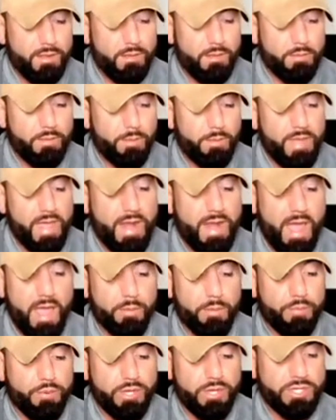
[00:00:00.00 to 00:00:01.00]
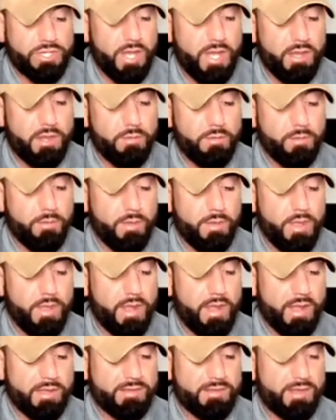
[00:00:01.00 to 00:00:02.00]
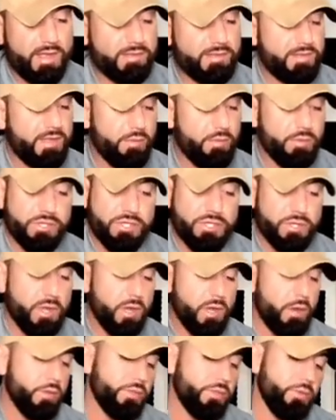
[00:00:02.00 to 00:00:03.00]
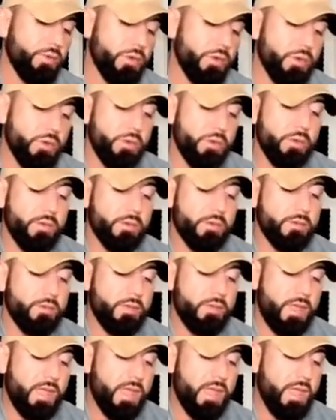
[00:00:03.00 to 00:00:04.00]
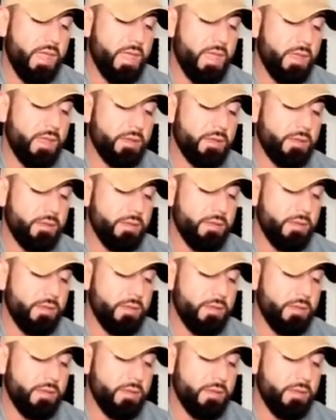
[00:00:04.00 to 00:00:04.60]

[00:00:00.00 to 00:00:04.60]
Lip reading: But man, I appreciate you, and I see what you're going through, and